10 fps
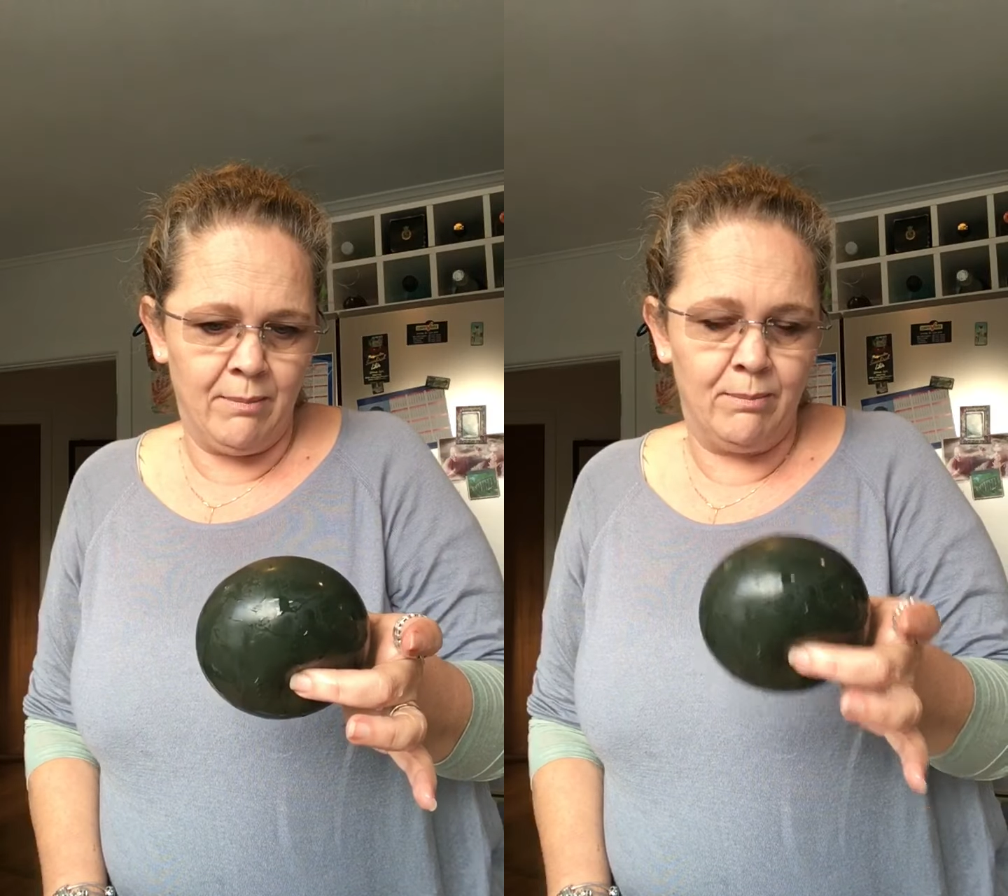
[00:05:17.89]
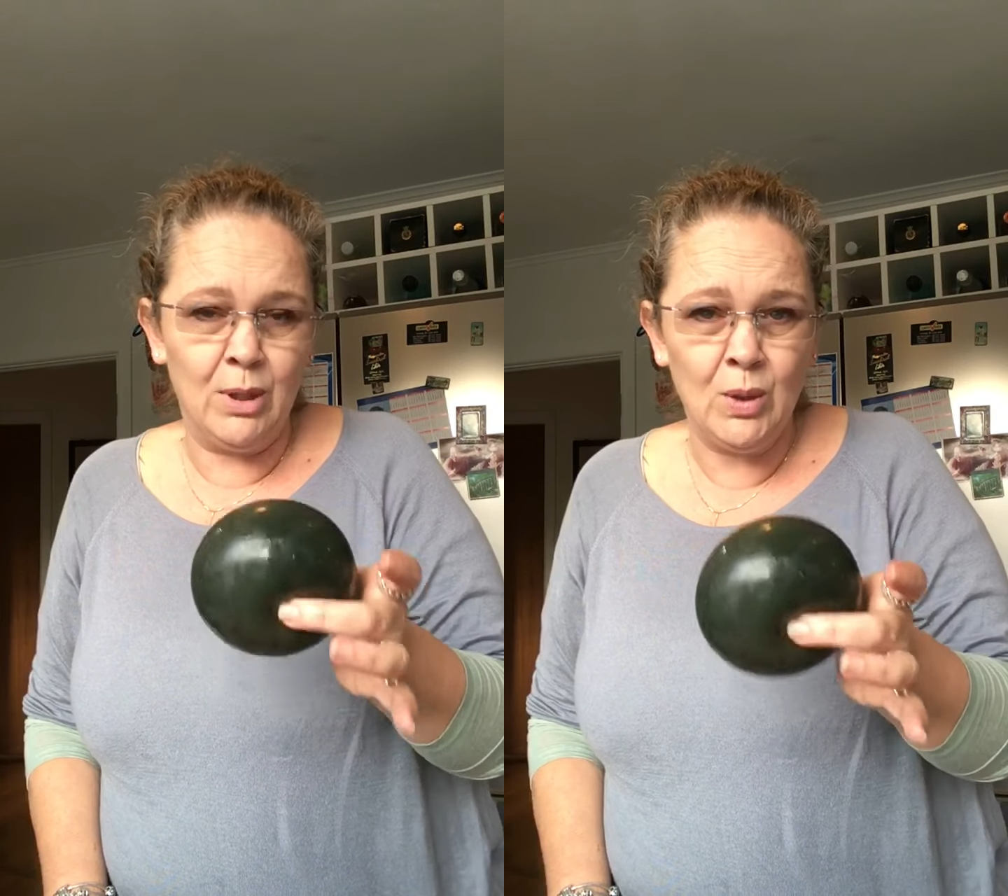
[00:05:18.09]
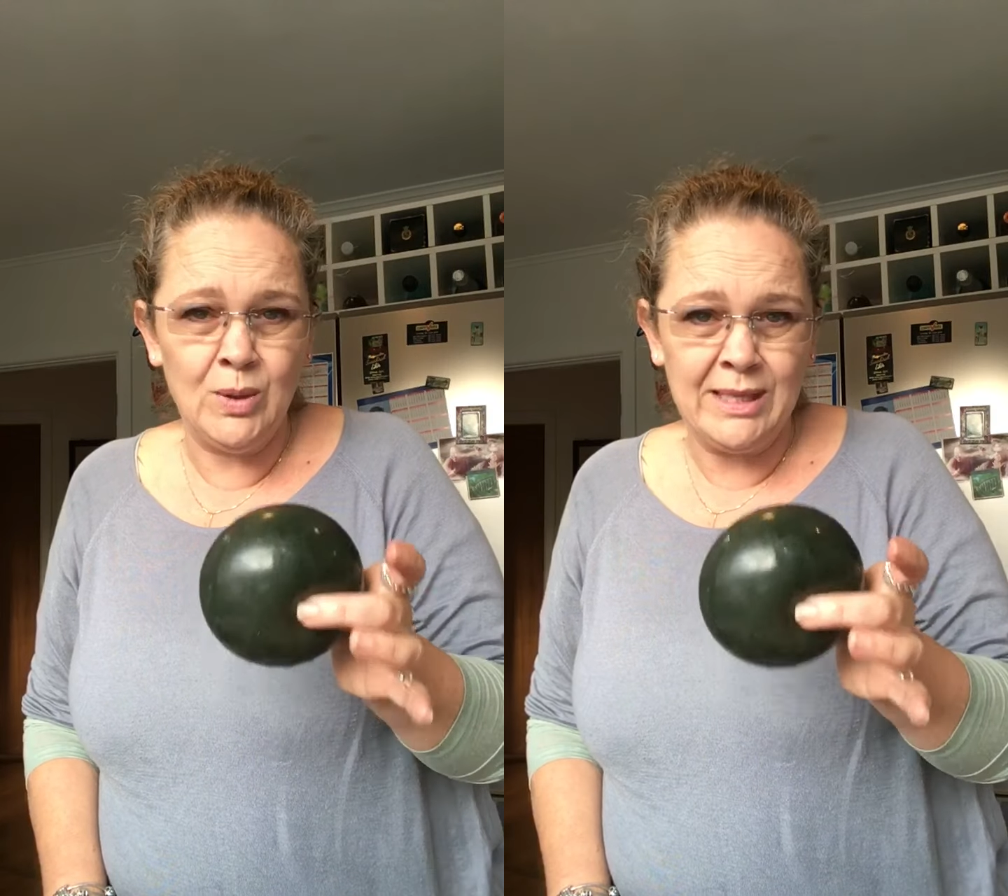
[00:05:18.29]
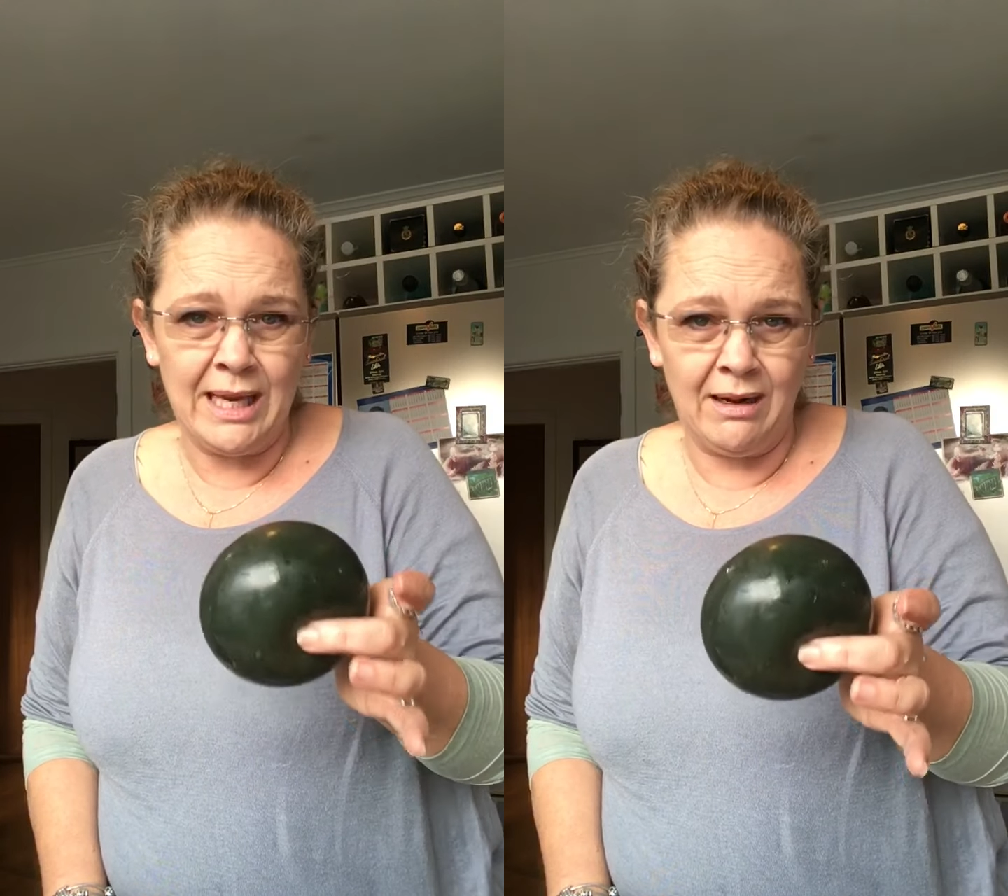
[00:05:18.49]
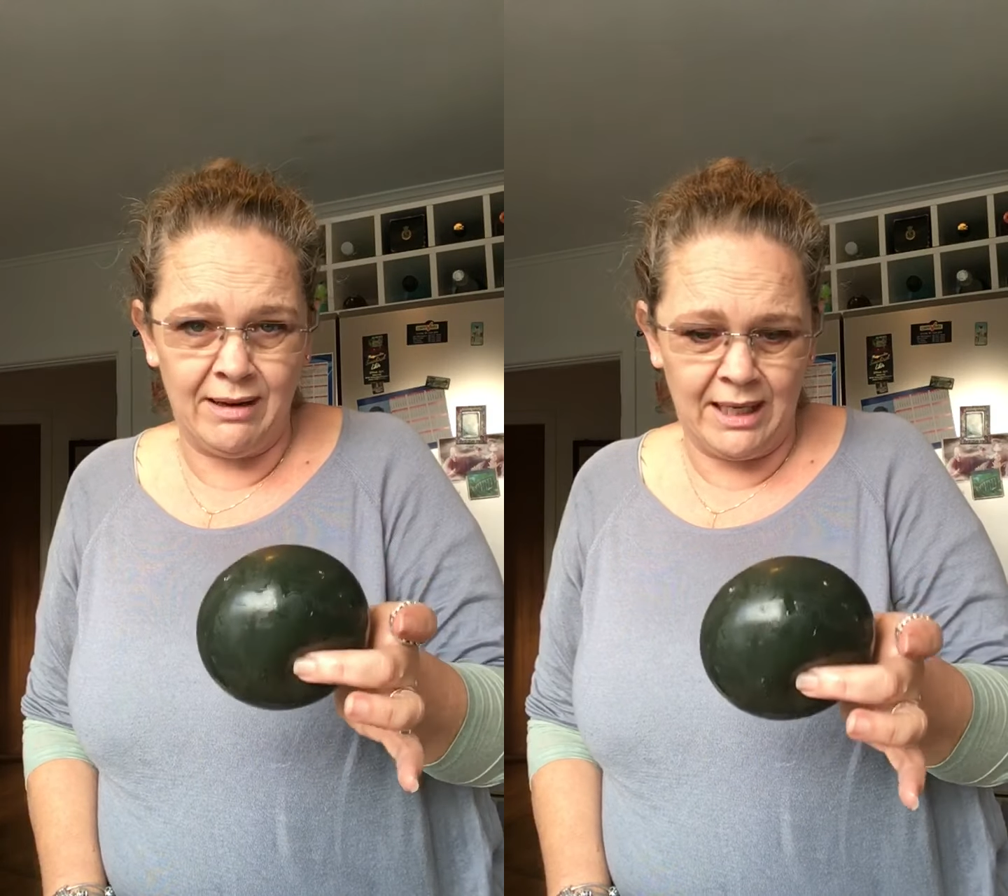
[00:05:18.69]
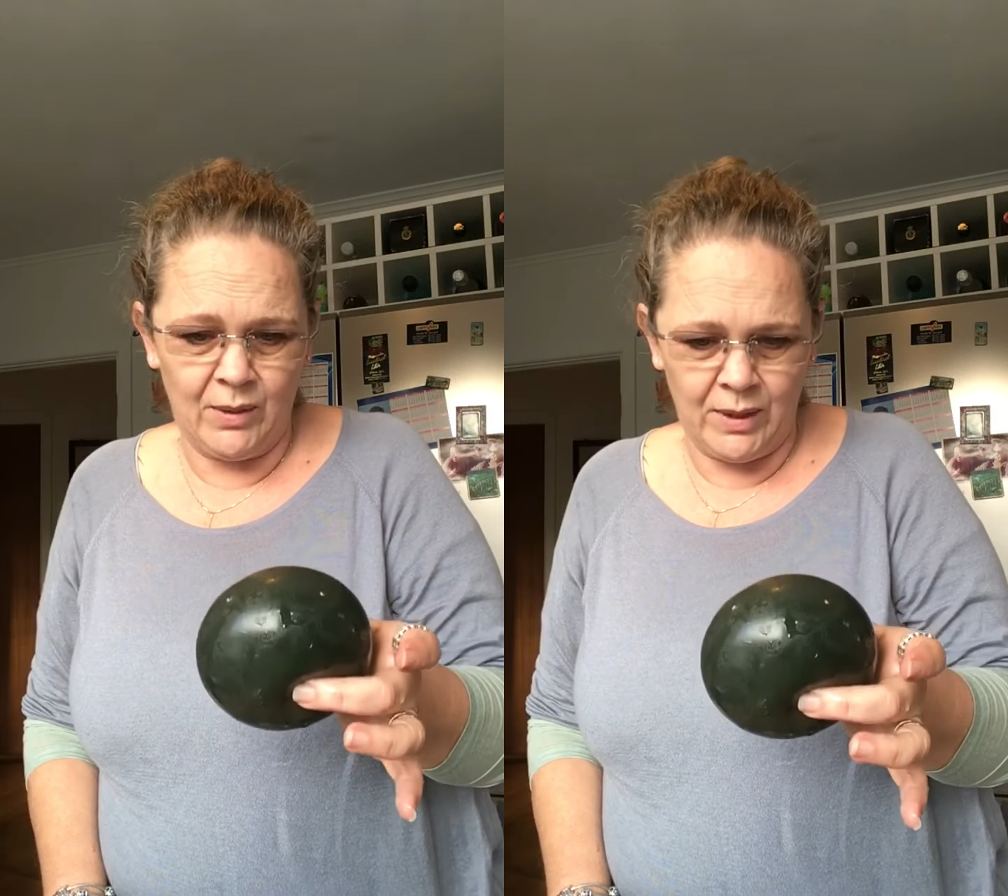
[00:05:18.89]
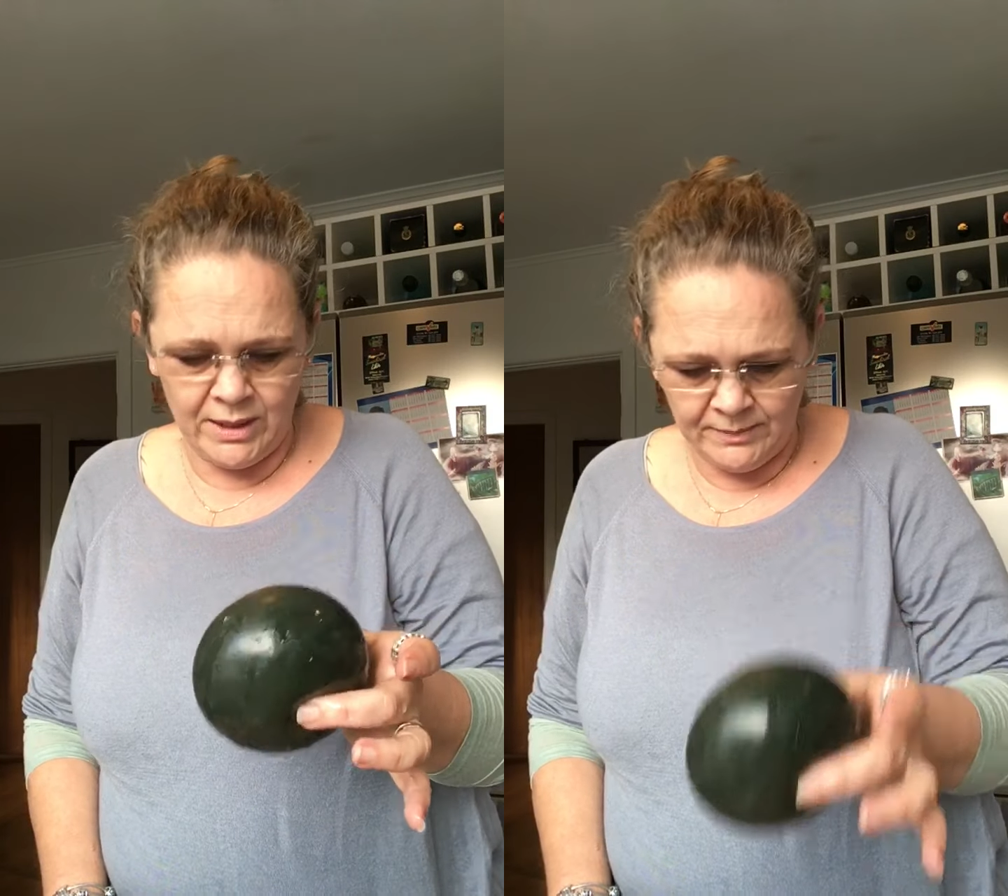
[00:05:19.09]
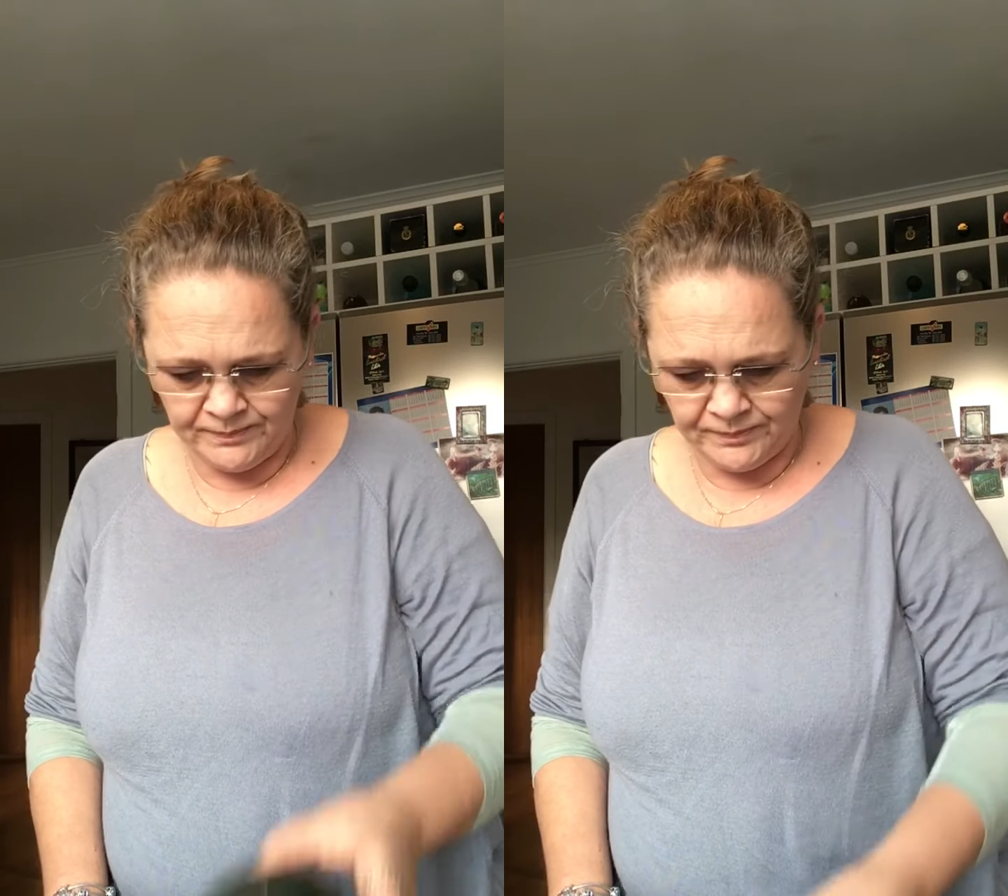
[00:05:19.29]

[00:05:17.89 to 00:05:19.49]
blue saline liquid.